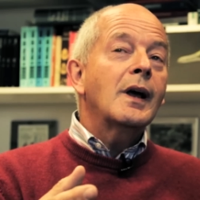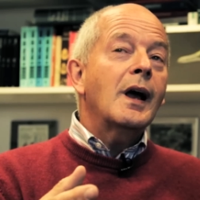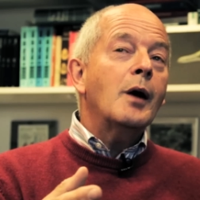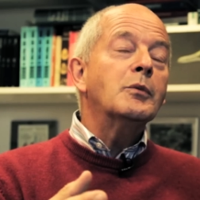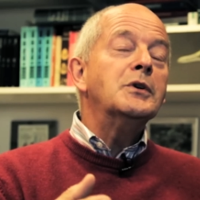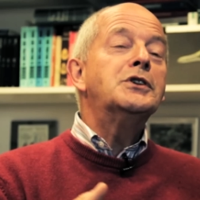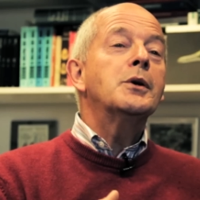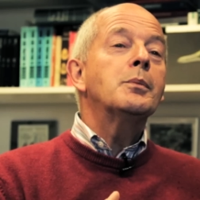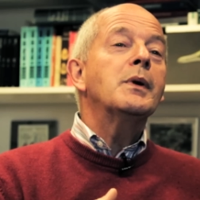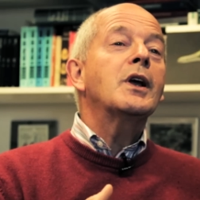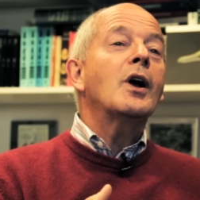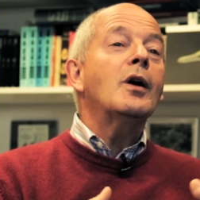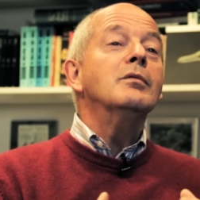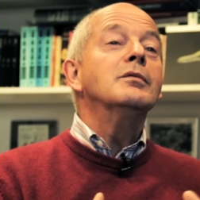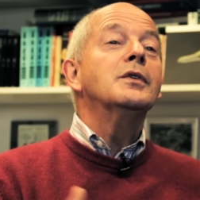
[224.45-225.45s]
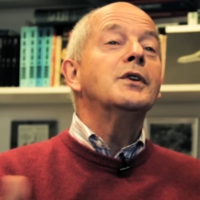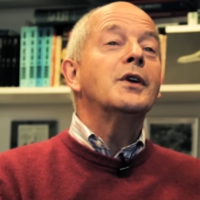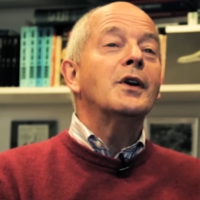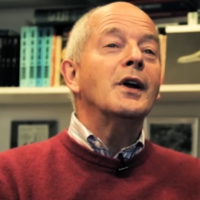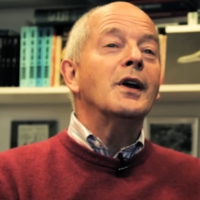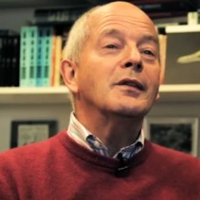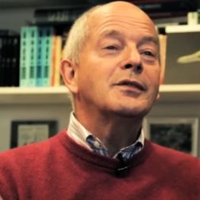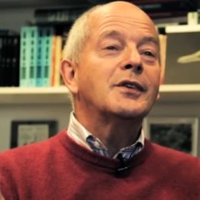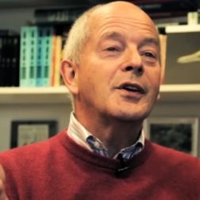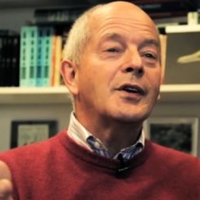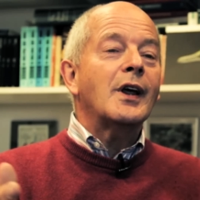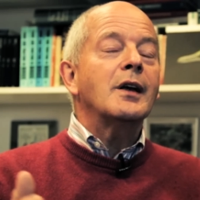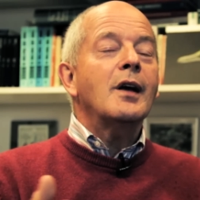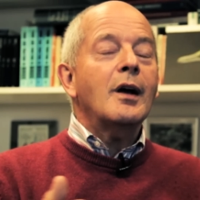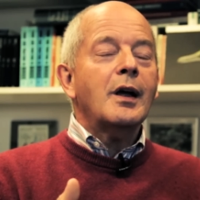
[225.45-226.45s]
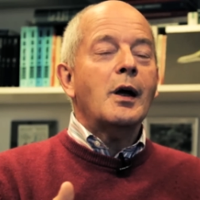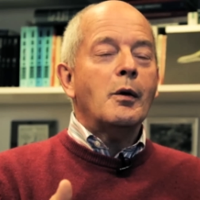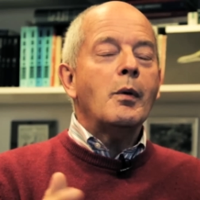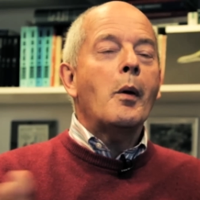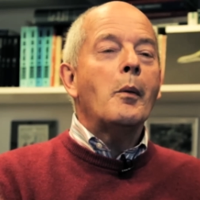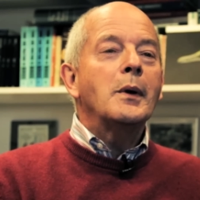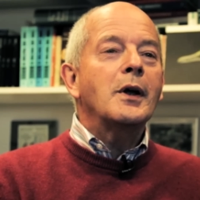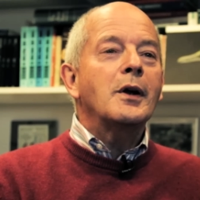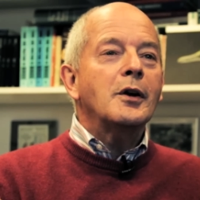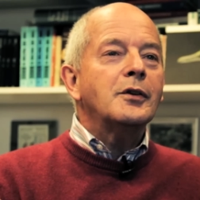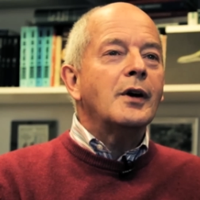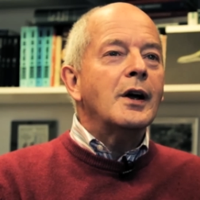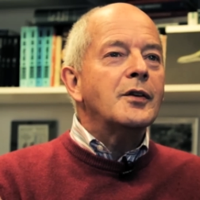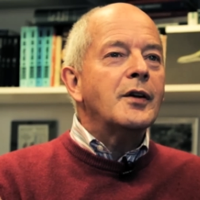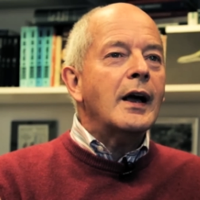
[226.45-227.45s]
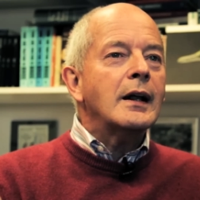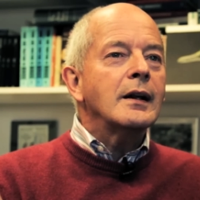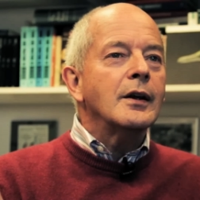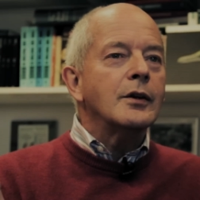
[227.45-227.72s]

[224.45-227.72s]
and we should be confident enough to say, okay, well, we're going to try and tackle